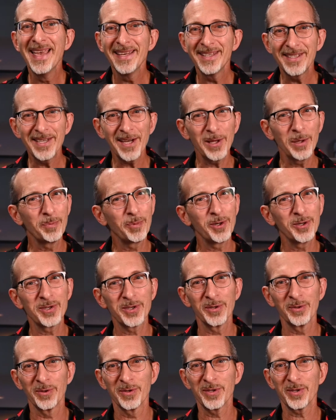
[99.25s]
tell a
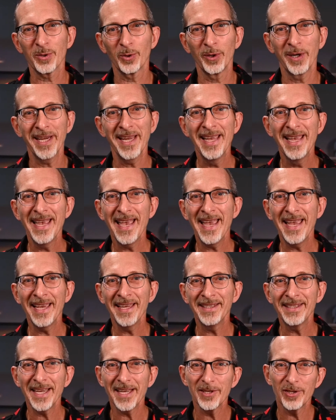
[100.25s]
personal story,
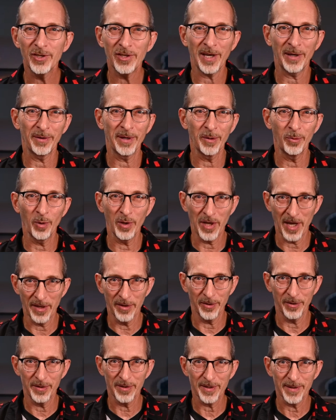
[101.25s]
and share it with
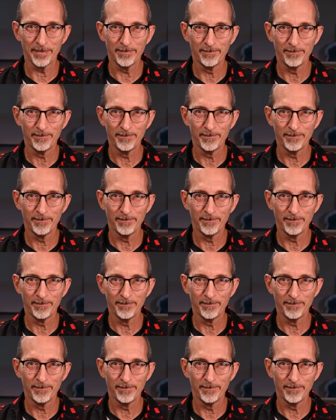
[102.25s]
others.